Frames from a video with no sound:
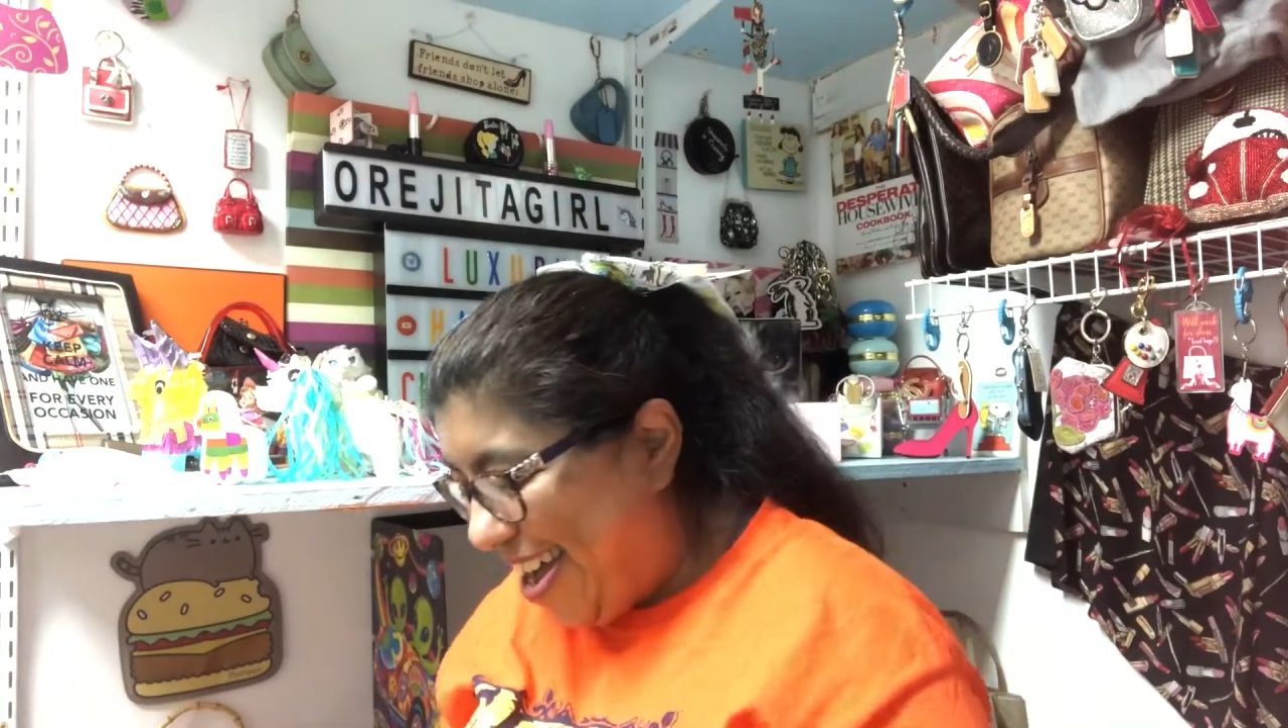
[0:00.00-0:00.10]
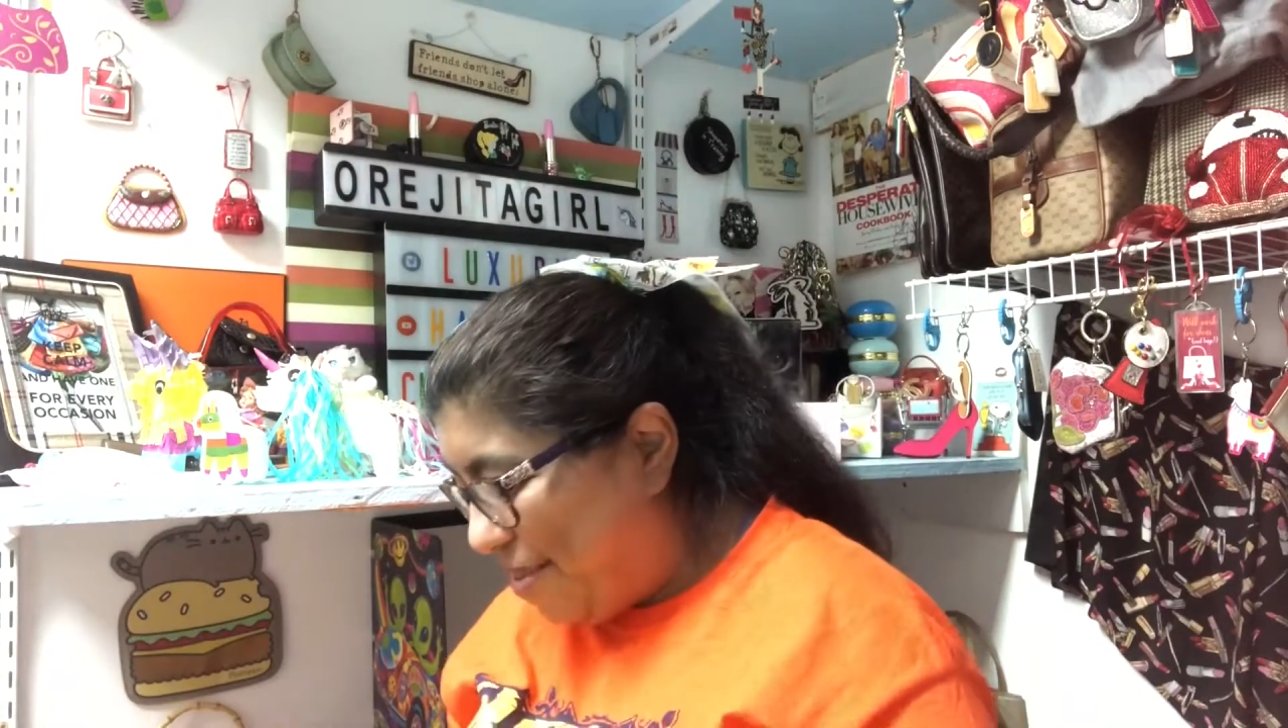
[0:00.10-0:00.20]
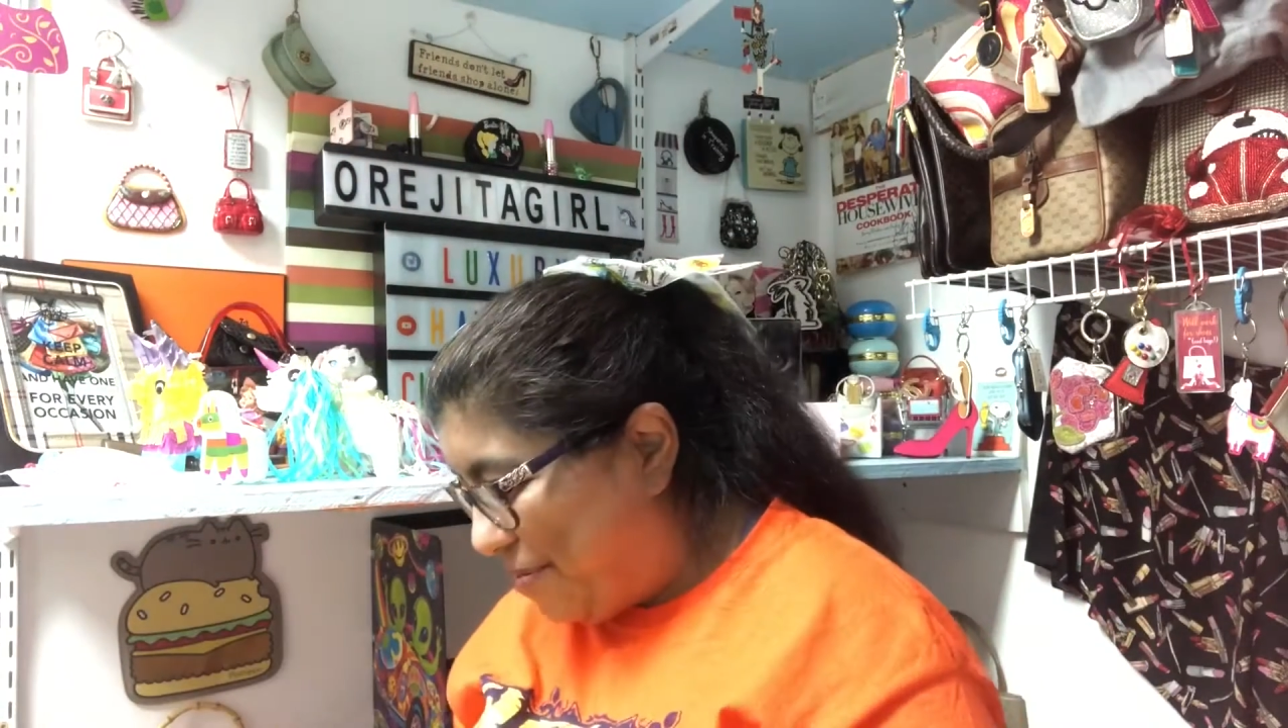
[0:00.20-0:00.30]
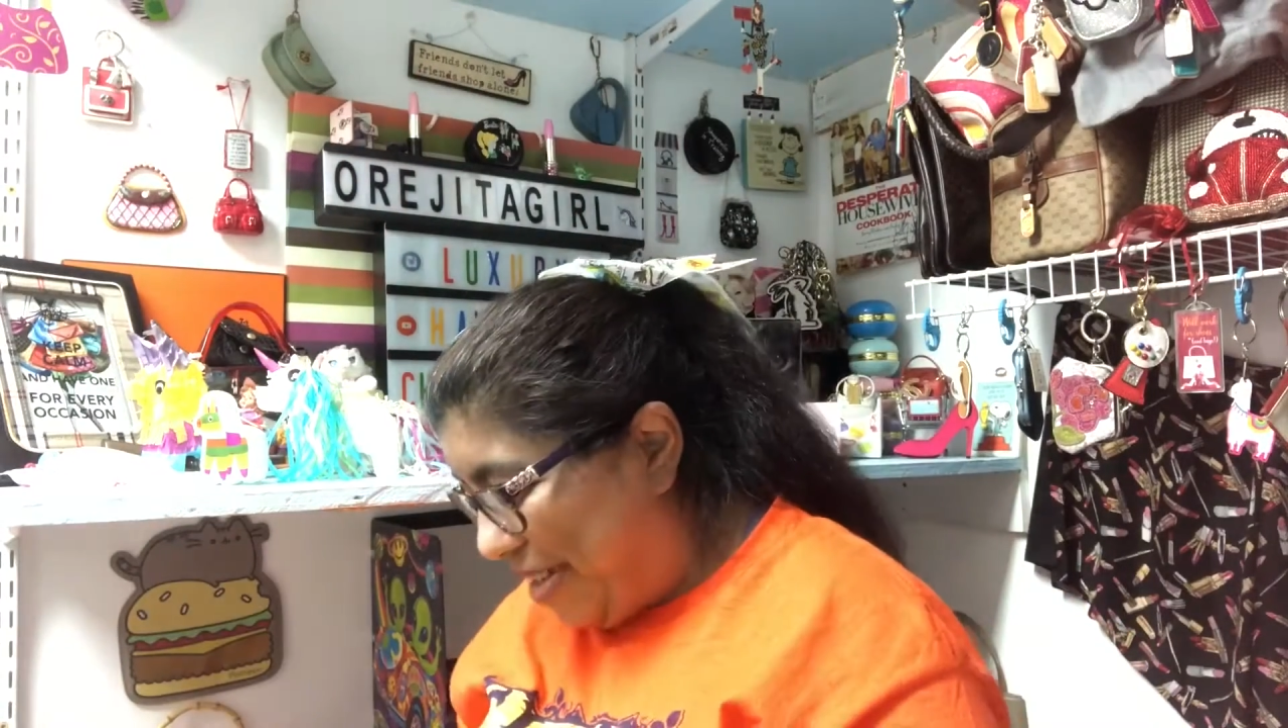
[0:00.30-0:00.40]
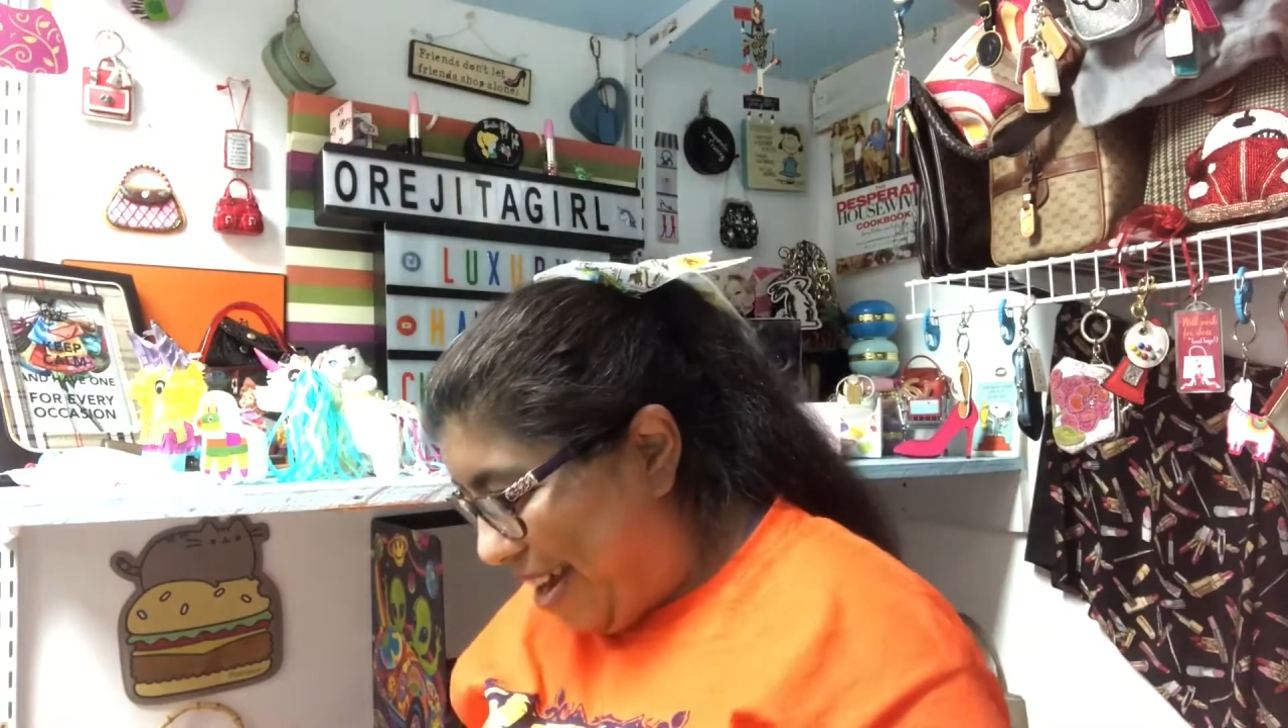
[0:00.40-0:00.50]

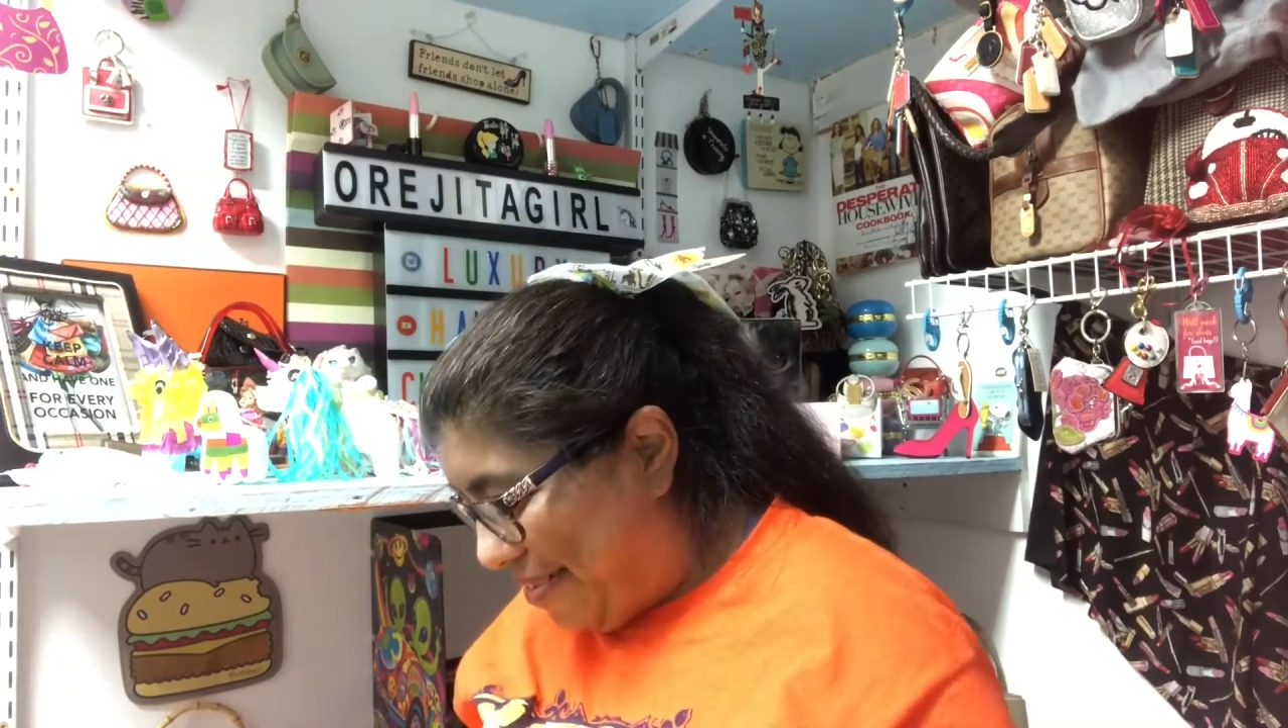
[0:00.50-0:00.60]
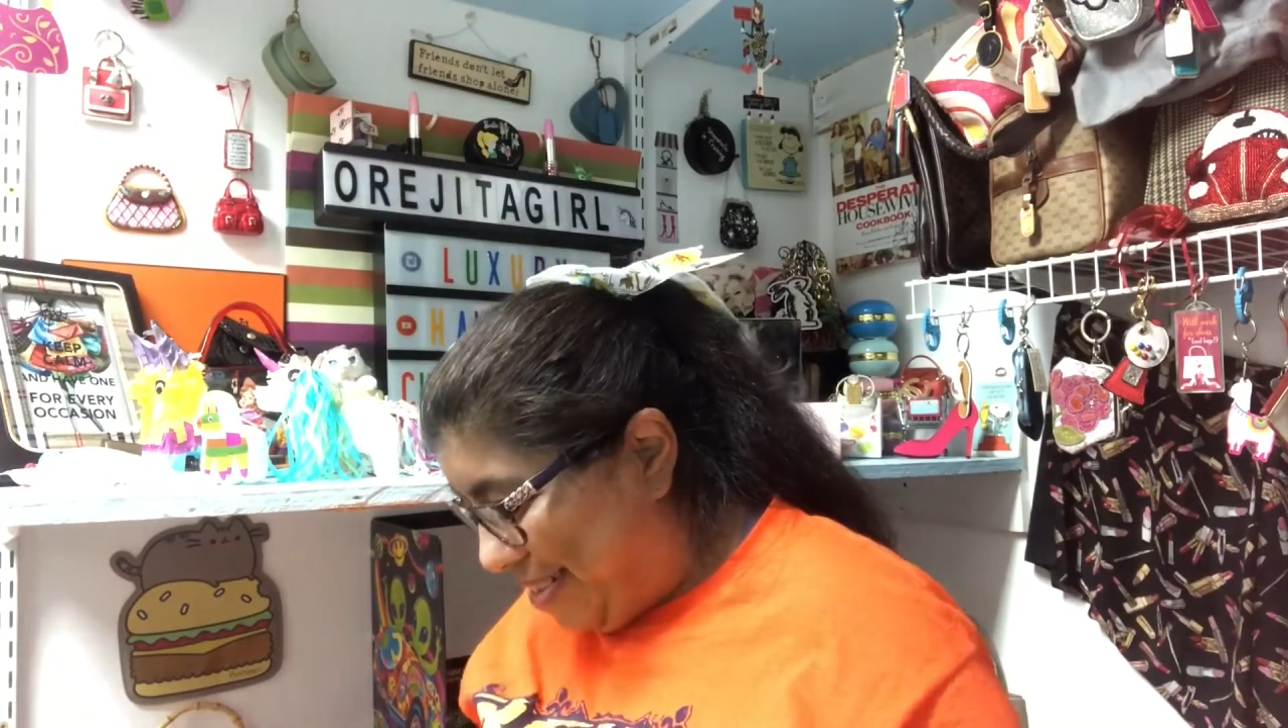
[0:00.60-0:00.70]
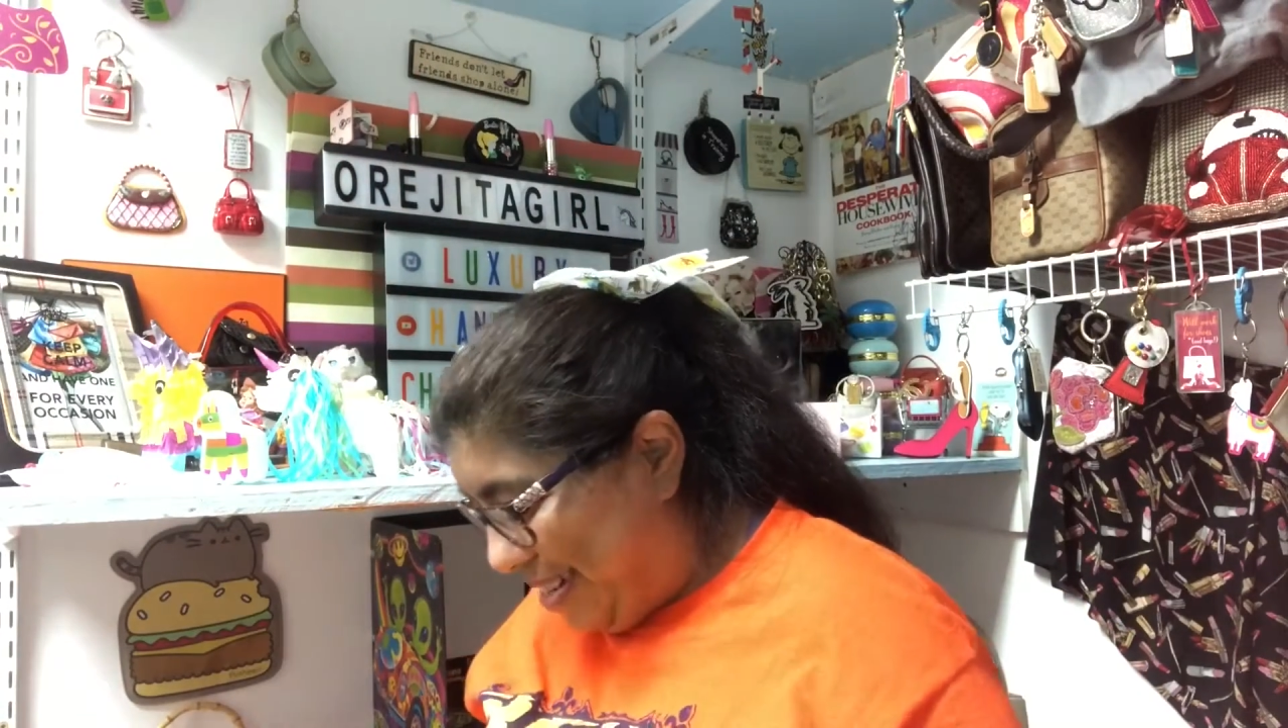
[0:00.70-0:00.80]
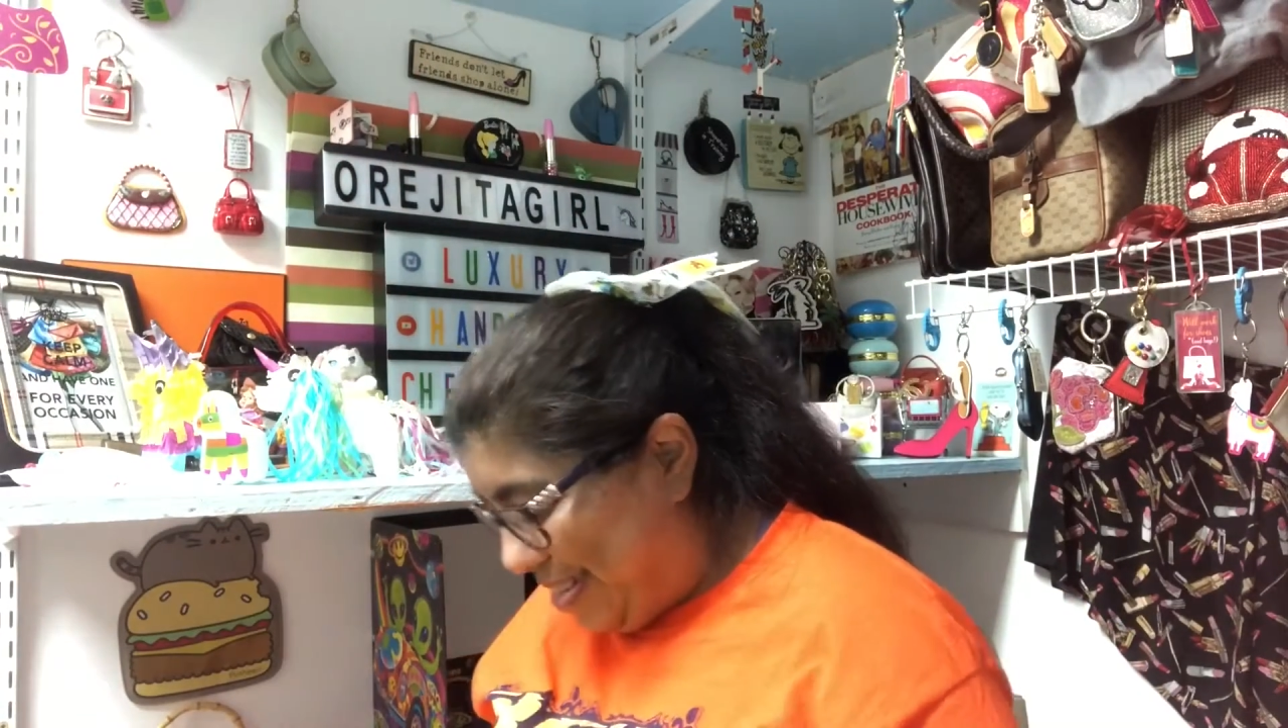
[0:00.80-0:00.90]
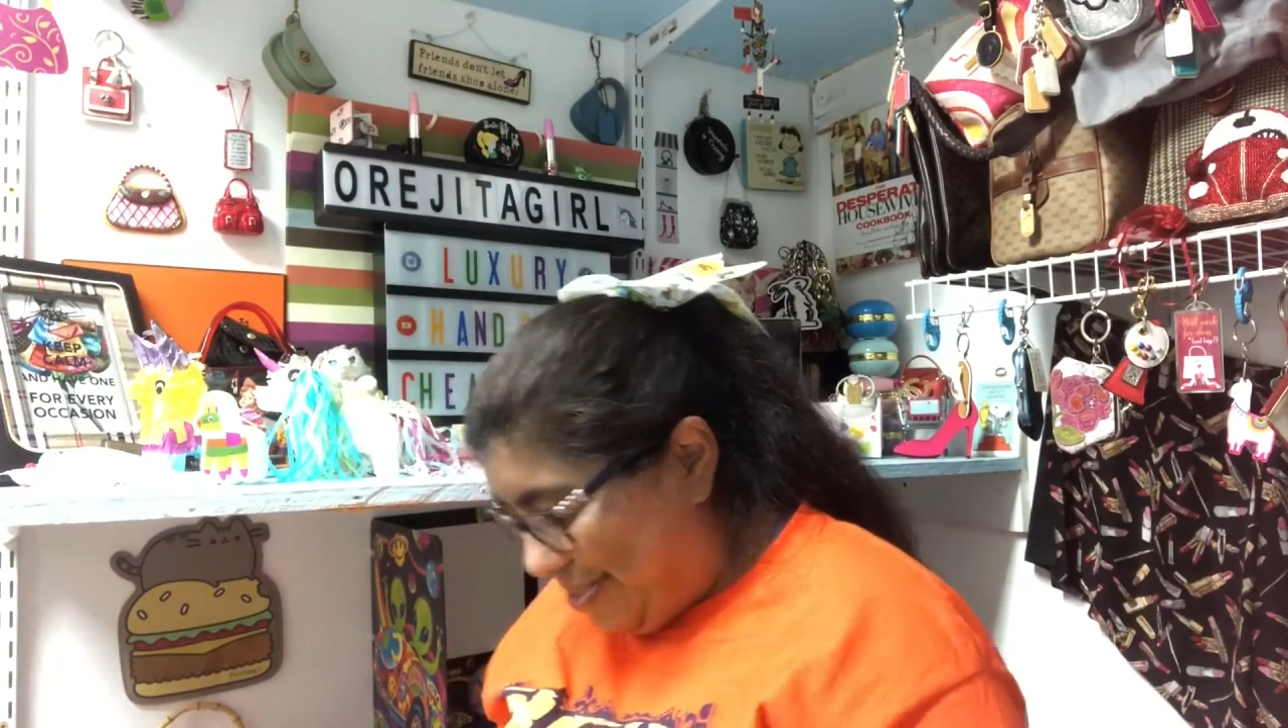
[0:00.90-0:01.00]
But I really